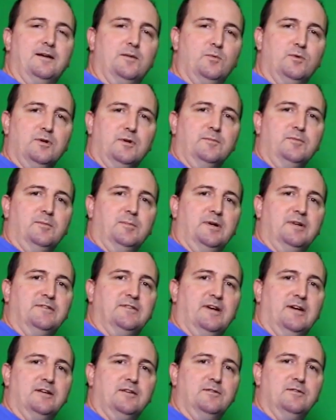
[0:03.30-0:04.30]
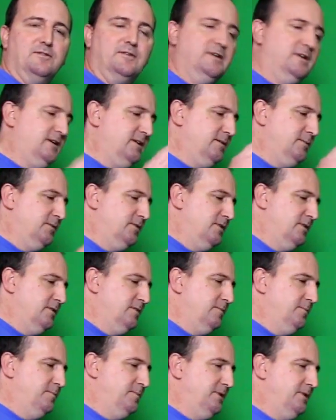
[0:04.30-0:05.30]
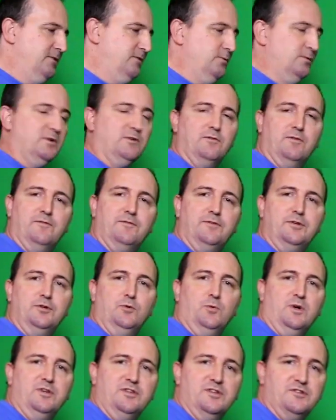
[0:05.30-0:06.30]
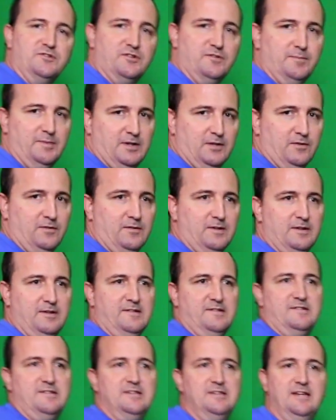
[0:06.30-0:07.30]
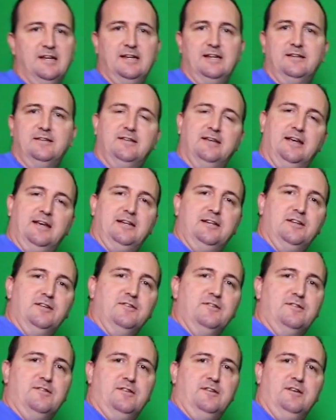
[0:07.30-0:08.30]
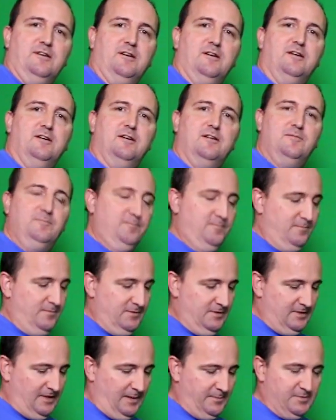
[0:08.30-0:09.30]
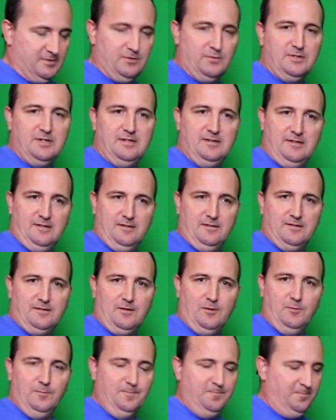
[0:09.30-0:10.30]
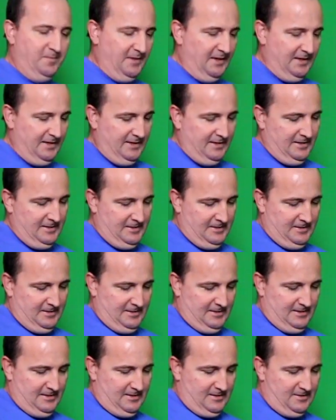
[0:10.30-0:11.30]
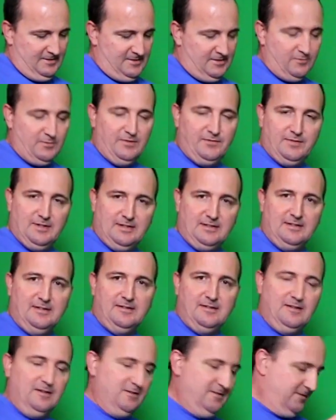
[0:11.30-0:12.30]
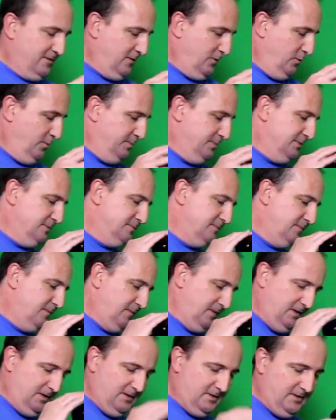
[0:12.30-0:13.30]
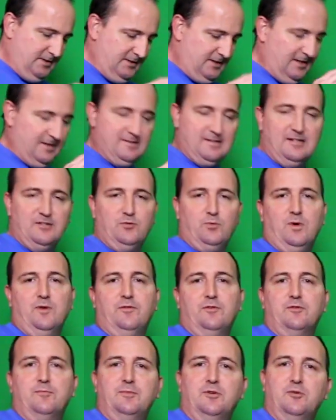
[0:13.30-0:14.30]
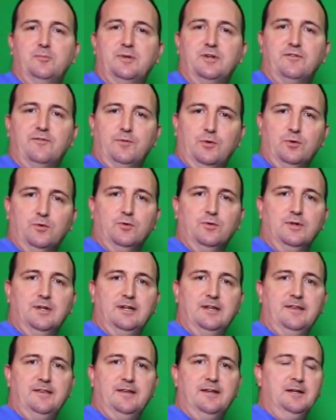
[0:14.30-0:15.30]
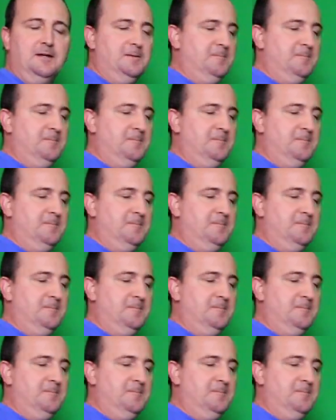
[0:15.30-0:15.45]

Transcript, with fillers: welcome to my channel. Today I'm going to be doing a review on the Zhumell Z eight eight inch uh, Dobsonian telescope. Uh, it's a reflecting telescope. Uh, it has a twelve hundred millimeter focal length